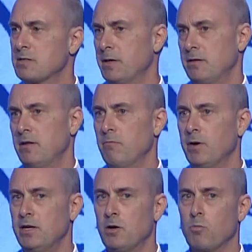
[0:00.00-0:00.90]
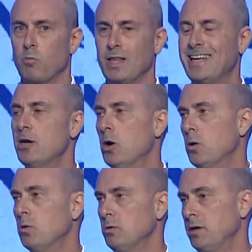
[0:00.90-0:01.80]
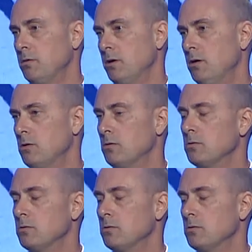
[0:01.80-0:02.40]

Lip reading: but when you don't really know, you don't know.